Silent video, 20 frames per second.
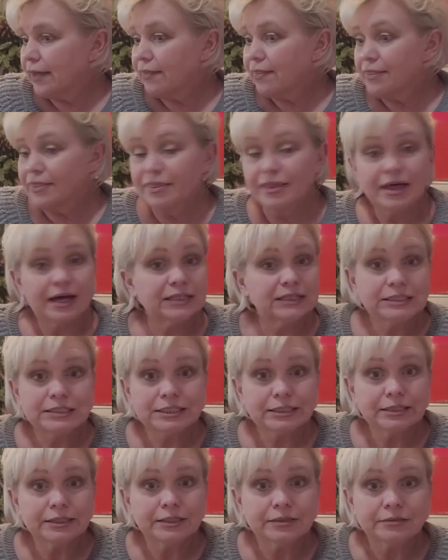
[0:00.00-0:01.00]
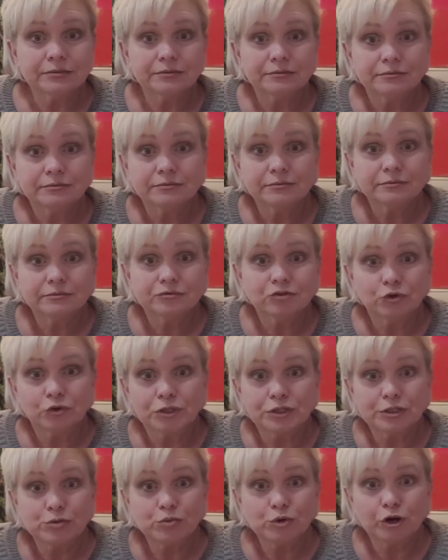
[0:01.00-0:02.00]
And that's it for
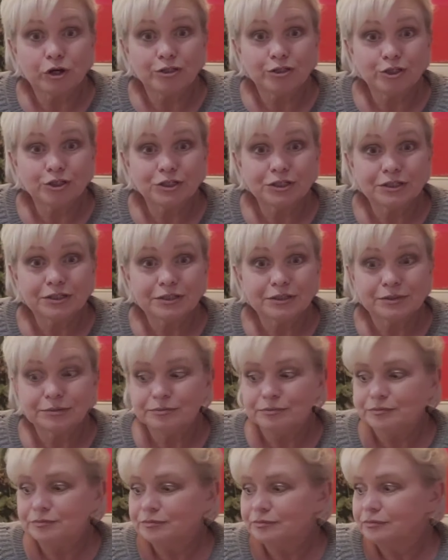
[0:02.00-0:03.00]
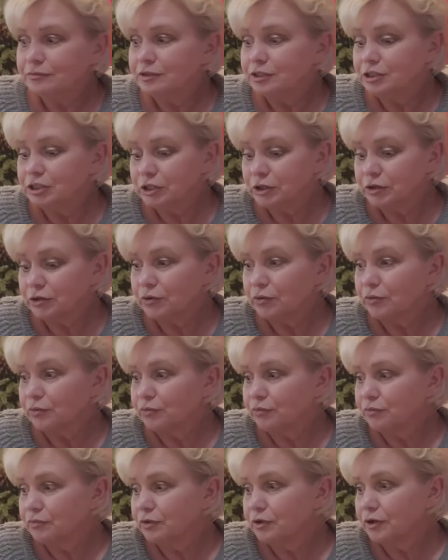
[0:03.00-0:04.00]
this project. So,
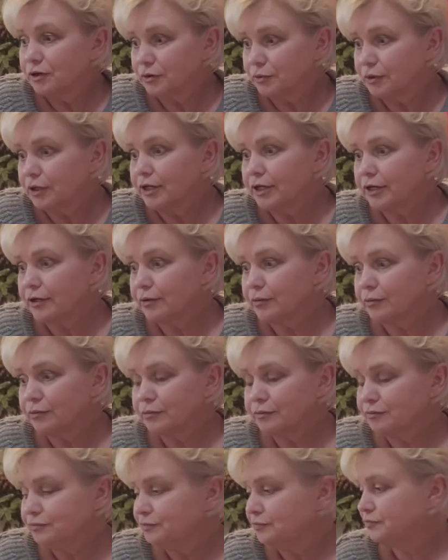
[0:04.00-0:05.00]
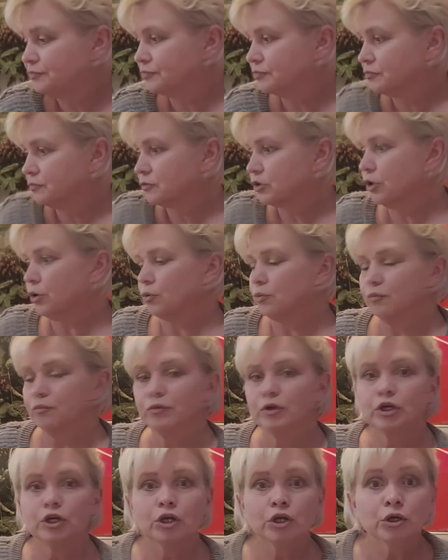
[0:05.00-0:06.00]
here we go. Oh,
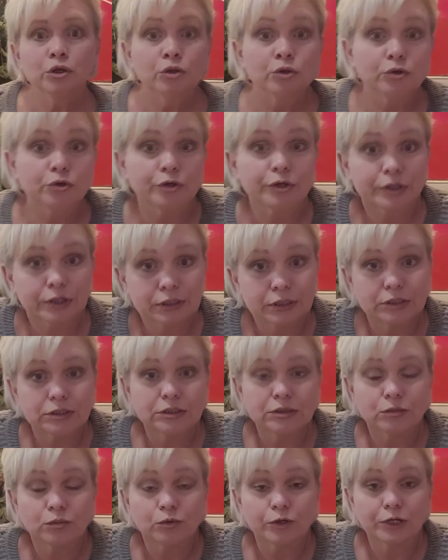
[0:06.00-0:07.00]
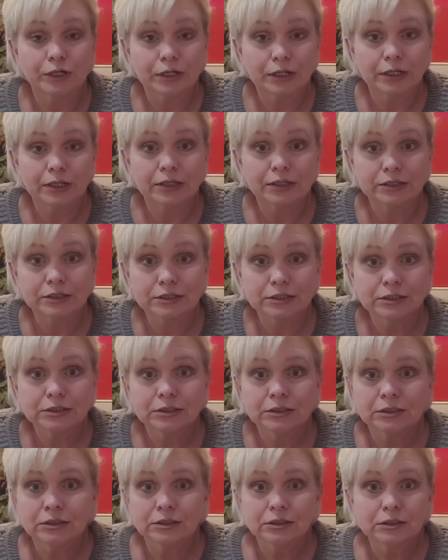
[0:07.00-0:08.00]
you're going to need some Windex.
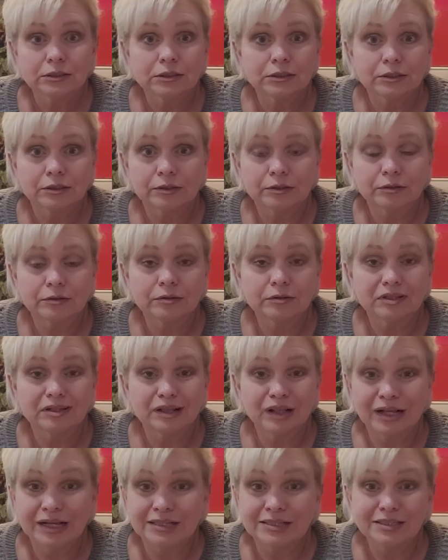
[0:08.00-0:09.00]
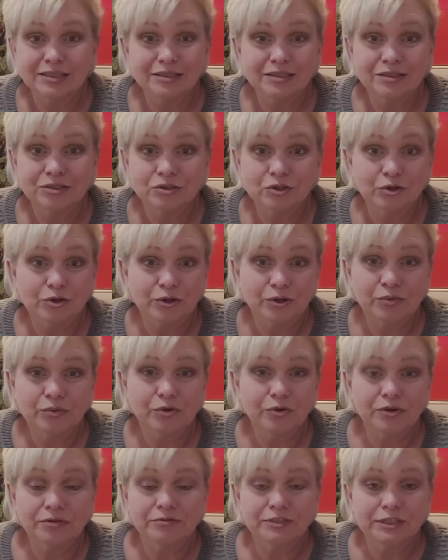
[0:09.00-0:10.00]
The glass is dirty
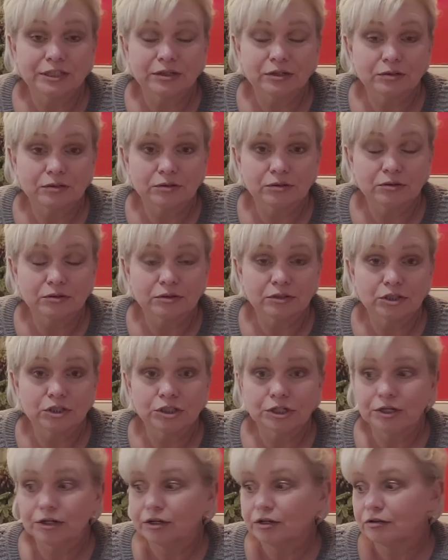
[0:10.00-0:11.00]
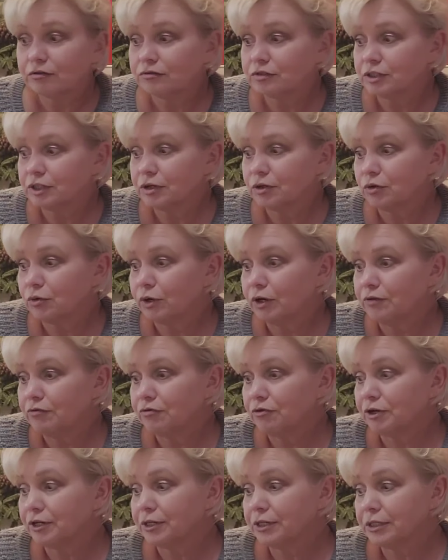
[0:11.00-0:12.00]
where they've set them on the shelves, and quite
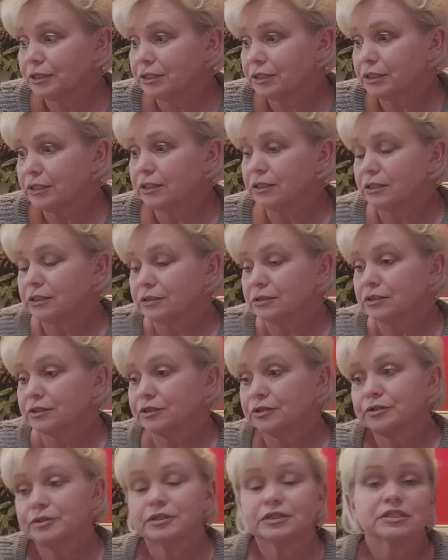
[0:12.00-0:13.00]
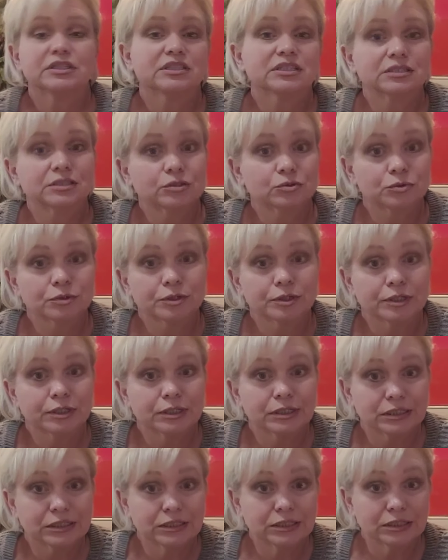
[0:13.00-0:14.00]
frankly, I couldn't get these really
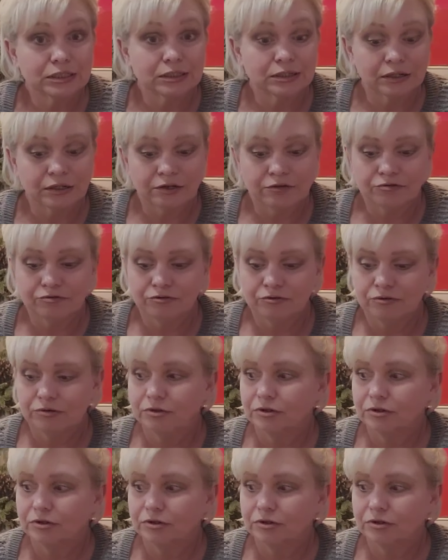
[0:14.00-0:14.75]
clean enough.